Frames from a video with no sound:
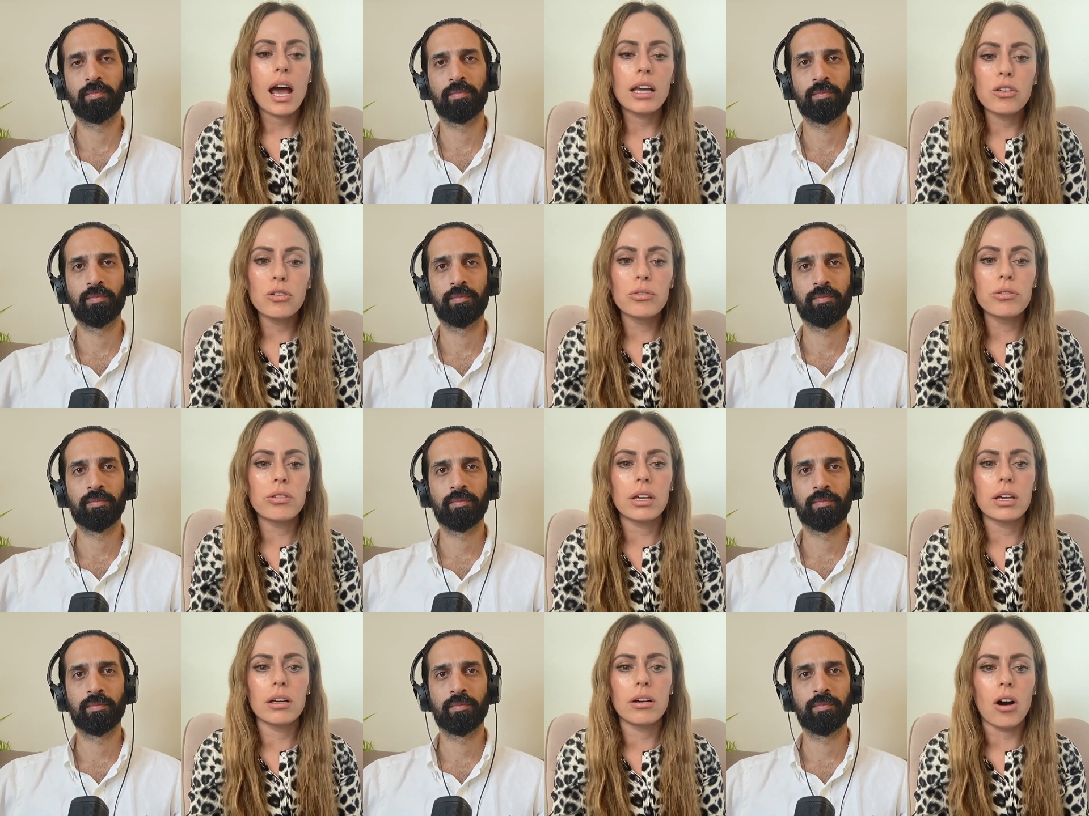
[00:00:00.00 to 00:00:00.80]
Speaker 1: And
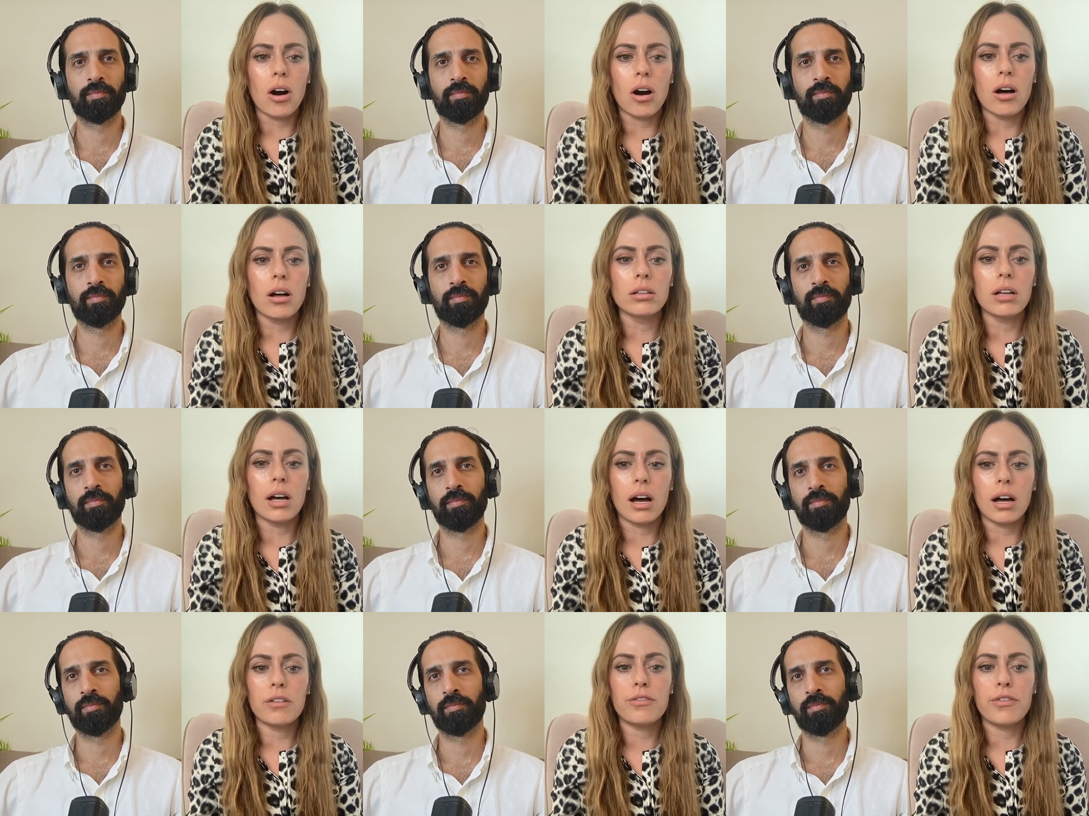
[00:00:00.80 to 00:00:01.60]
using all
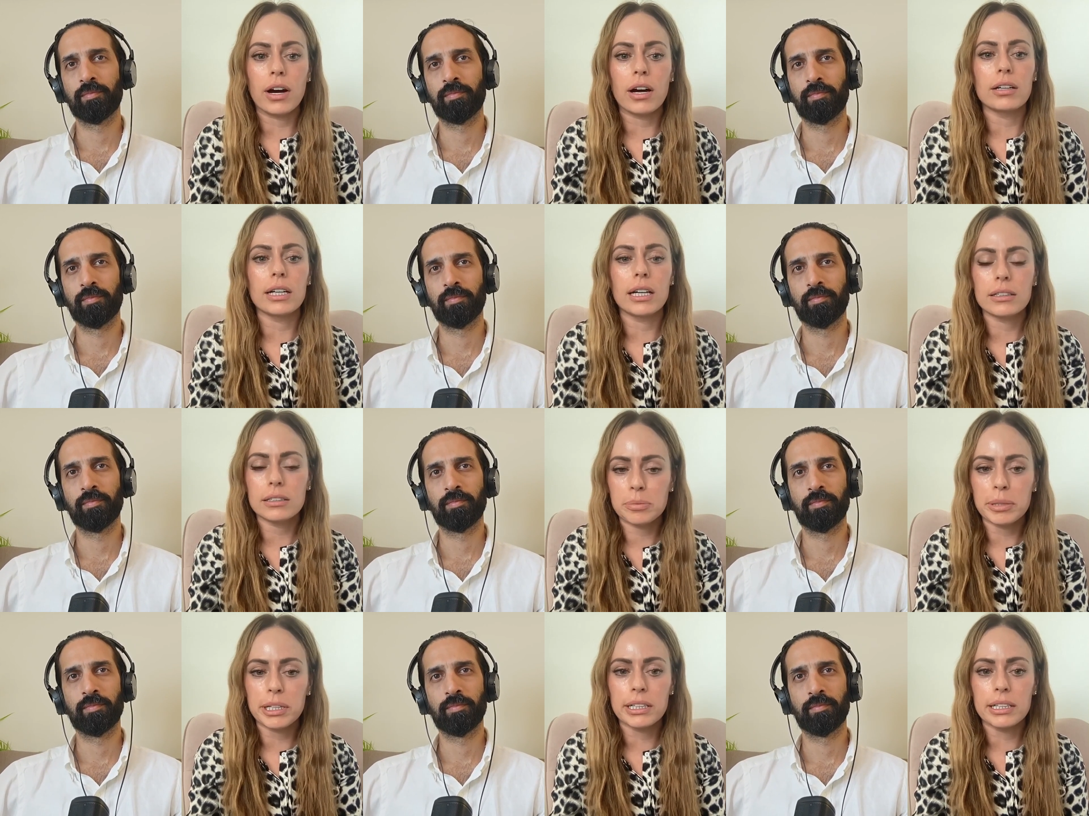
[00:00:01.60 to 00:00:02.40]
of our
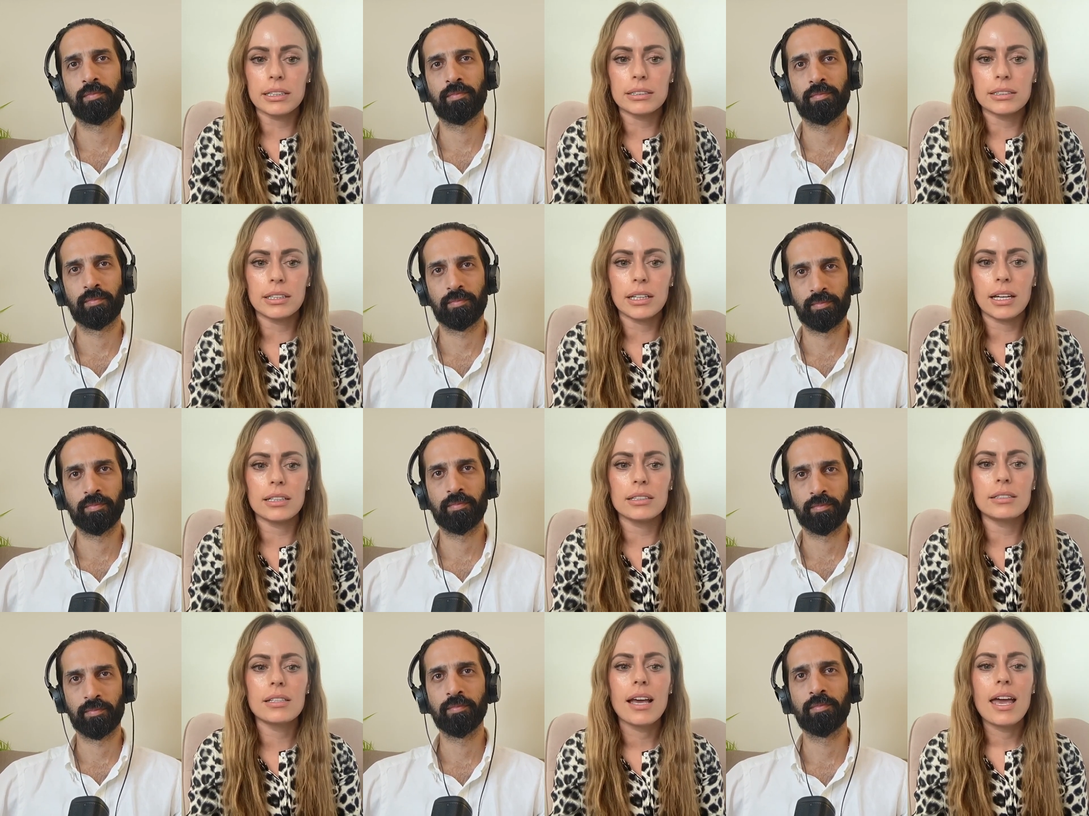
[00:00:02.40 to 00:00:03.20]

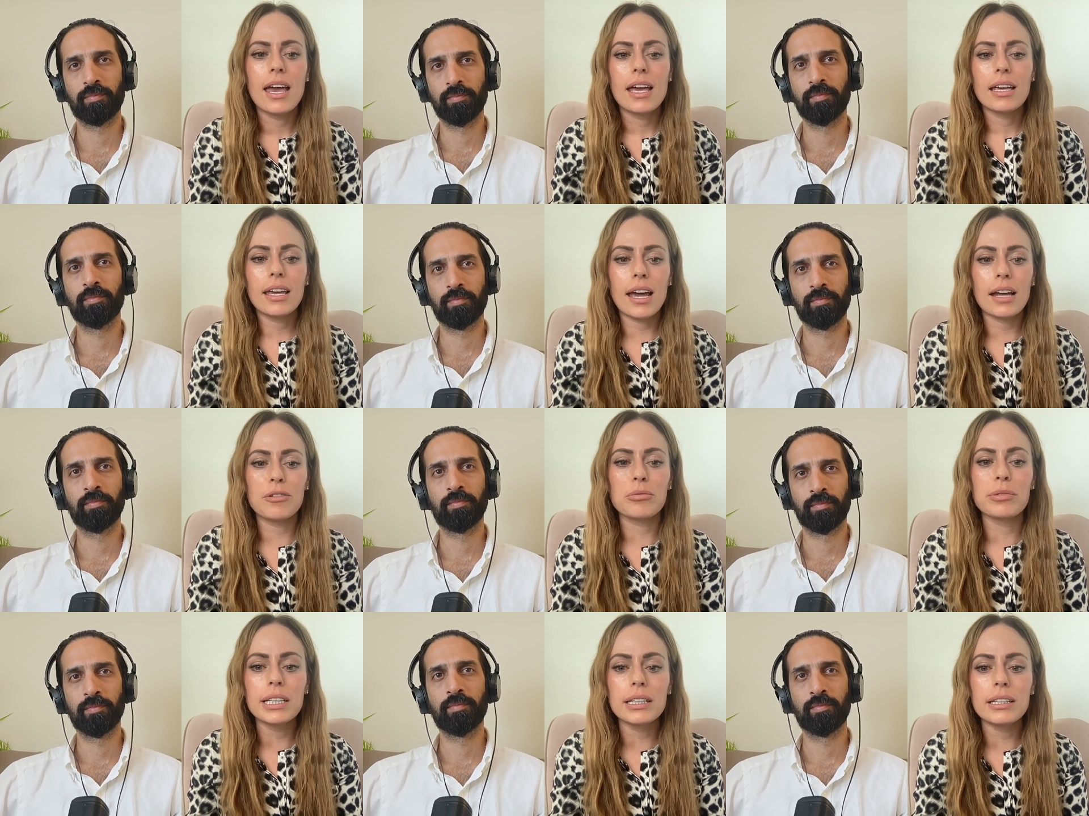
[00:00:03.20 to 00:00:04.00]
experiences
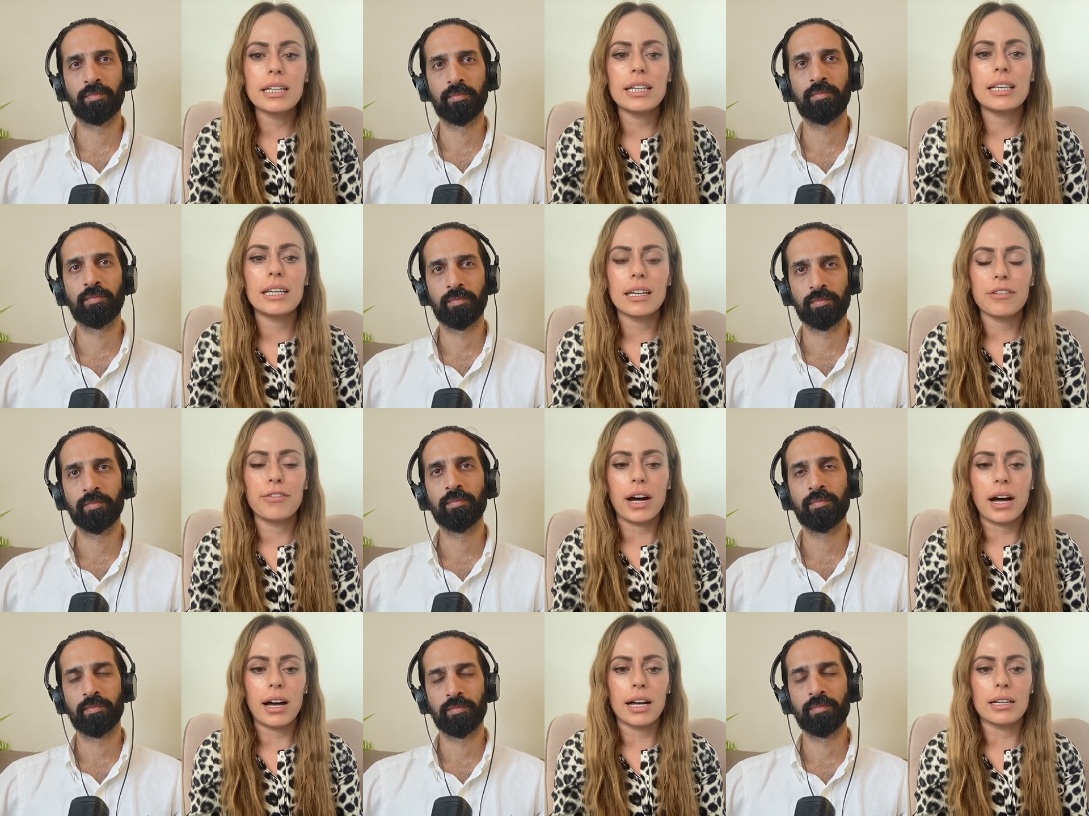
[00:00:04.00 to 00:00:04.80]
can really give
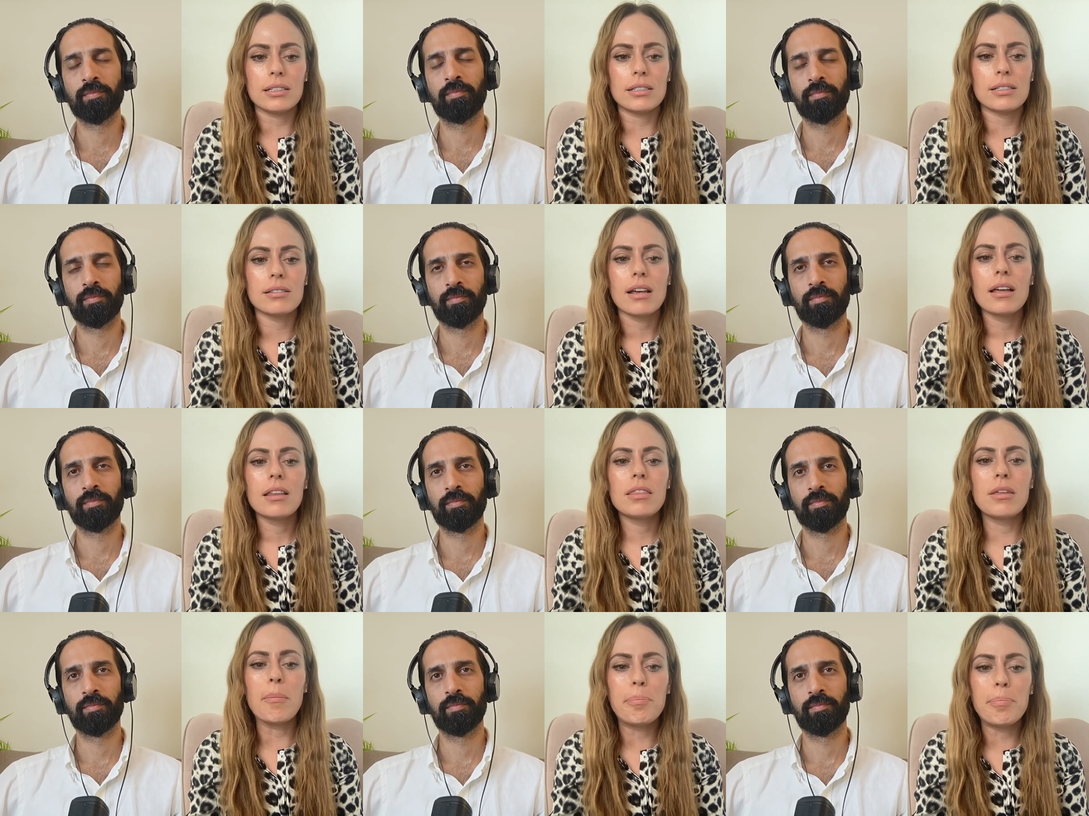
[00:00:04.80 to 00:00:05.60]
us
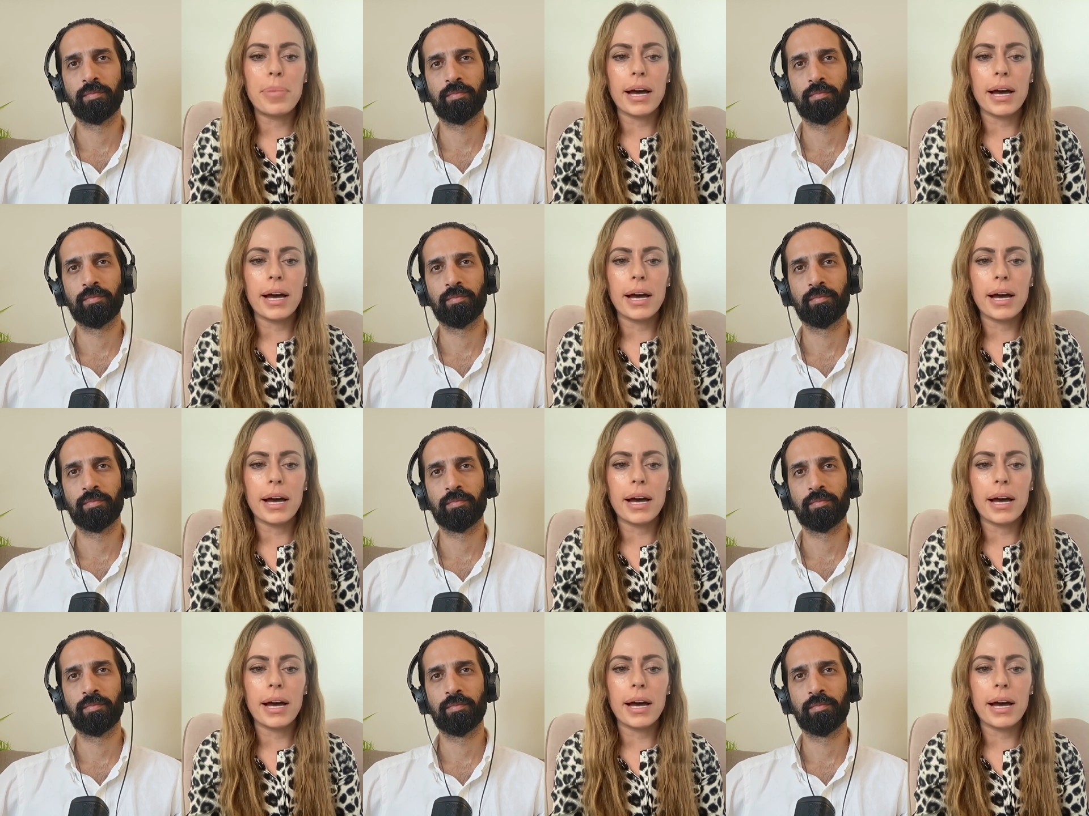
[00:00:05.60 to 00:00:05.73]
the